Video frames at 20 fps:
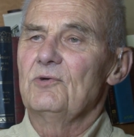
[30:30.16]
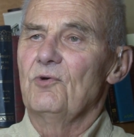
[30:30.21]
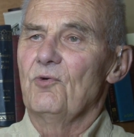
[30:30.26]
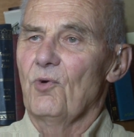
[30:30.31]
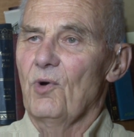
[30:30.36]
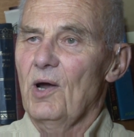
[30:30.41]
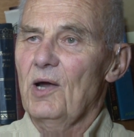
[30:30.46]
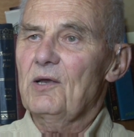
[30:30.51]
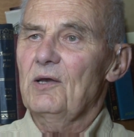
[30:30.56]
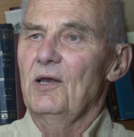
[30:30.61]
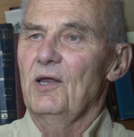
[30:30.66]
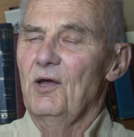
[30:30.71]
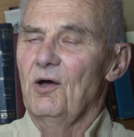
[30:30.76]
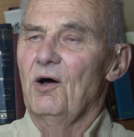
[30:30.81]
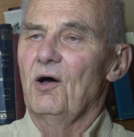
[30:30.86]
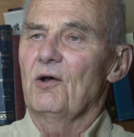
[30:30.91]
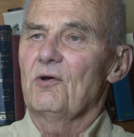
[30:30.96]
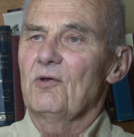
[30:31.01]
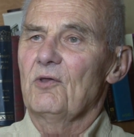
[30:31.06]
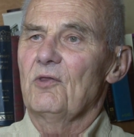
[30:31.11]
directly
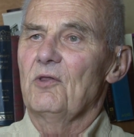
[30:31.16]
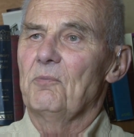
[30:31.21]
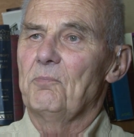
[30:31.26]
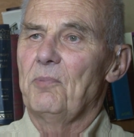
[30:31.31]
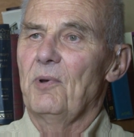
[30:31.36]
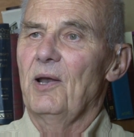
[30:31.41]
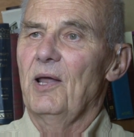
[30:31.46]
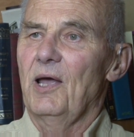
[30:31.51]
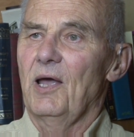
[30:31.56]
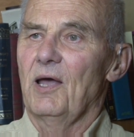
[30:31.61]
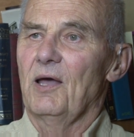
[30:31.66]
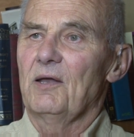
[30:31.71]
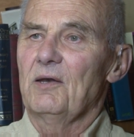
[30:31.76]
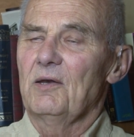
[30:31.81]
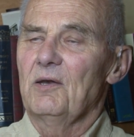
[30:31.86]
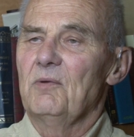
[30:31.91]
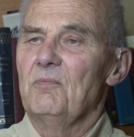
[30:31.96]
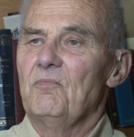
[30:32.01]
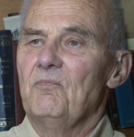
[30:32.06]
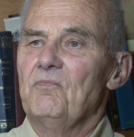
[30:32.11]
onto the plant,
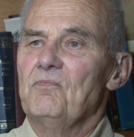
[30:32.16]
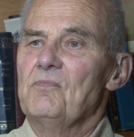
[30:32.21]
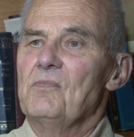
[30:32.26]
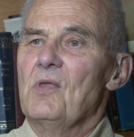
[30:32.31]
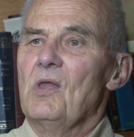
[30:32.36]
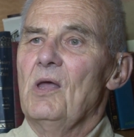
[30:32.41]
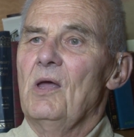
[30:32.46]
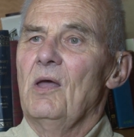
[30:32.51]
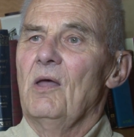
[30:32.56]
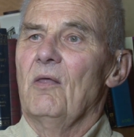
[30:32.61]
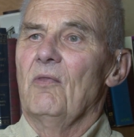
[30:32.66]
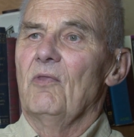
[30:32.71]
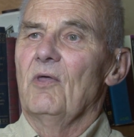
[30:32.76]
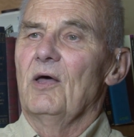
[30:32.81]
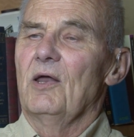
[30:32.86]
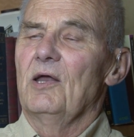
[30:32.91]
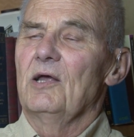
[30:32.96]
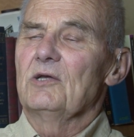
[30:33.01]
that